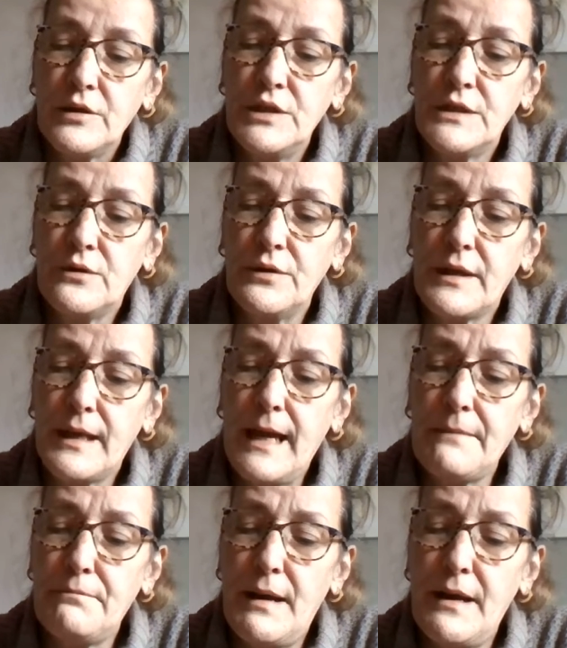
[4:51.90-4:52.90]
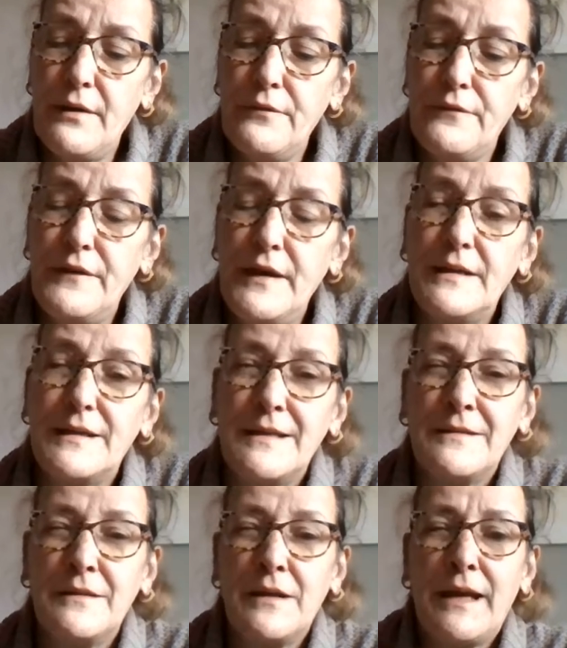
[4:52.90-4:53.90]
She's got a cat by her feet,
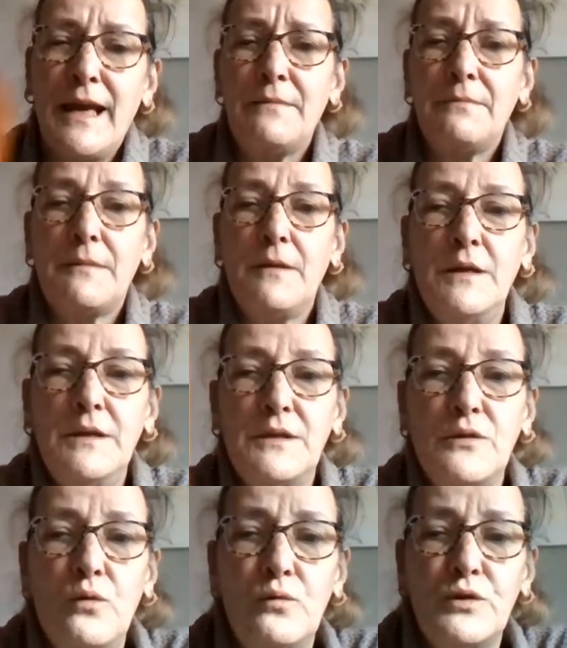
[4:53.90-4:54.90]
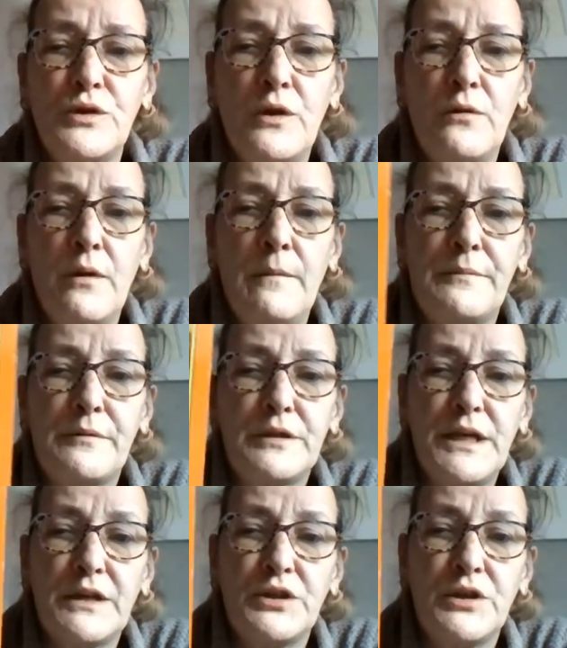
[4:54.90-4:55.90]
and the cat is also a
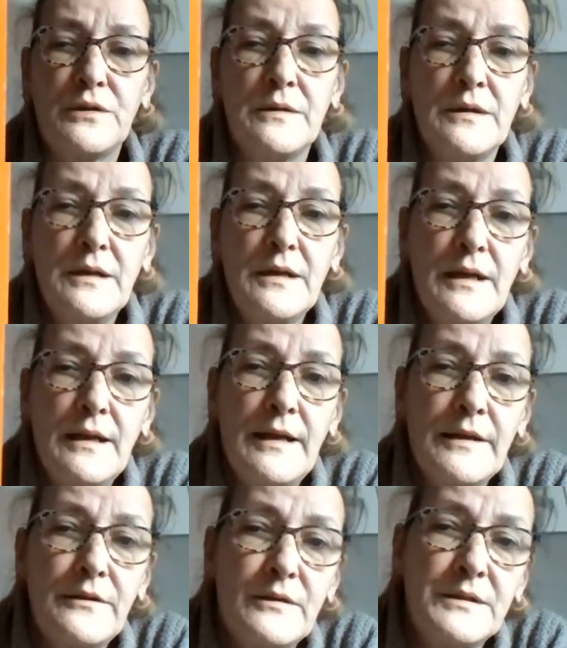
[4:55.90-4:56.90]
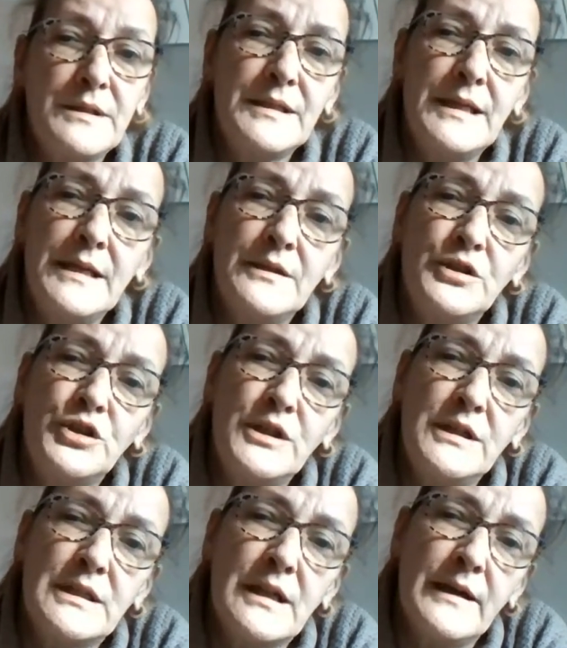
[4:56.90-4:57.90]
protection. Like you can see,
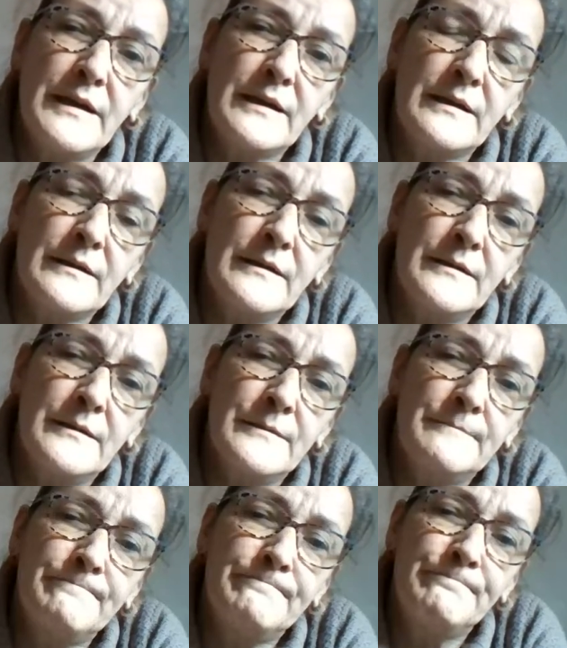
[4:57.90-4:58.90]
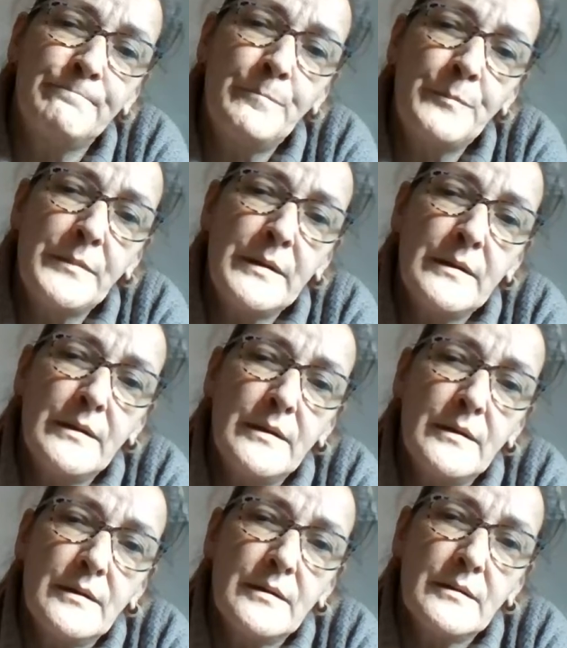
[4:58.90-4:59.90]
she's like um,
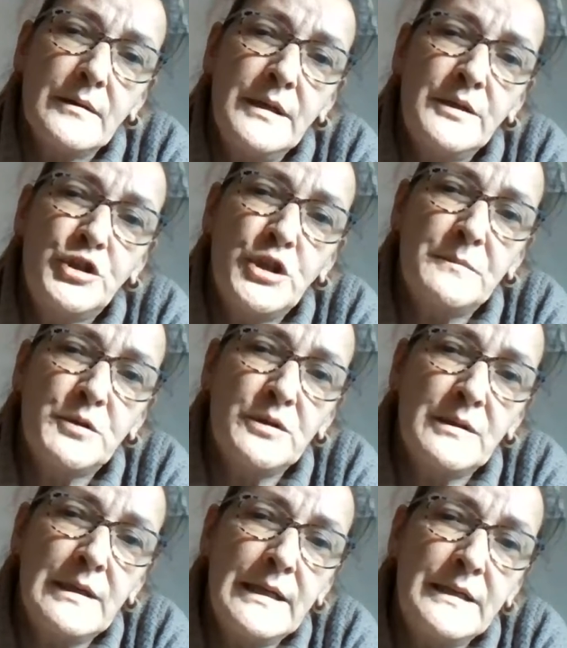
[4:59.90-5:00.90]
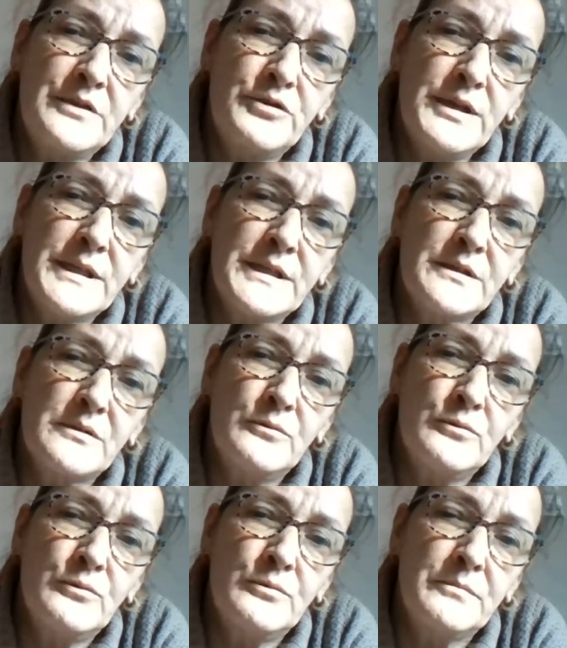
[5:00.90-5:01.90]
Egyptianly dressed
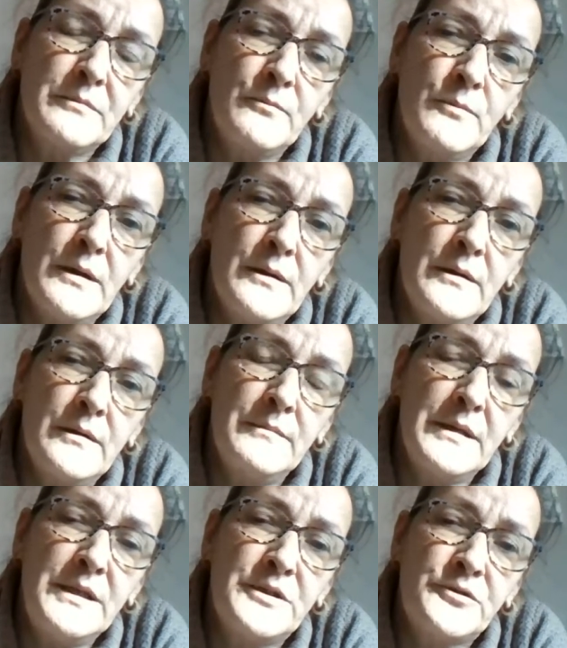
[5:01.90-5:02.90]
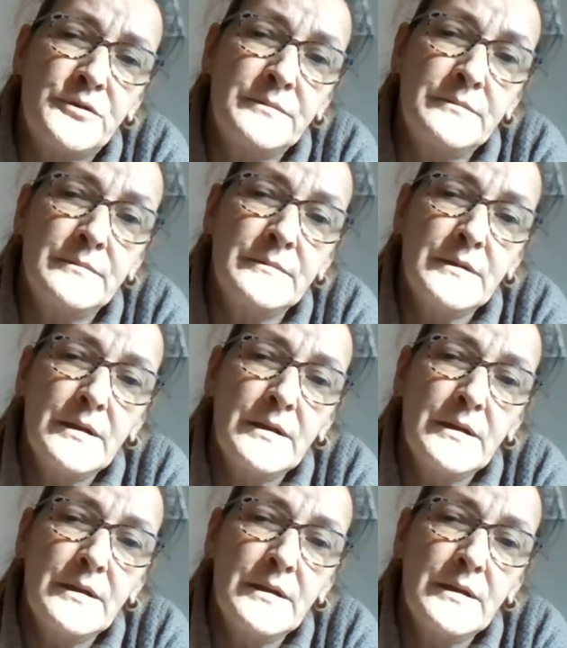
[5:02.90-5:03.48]
or uh, Eastern,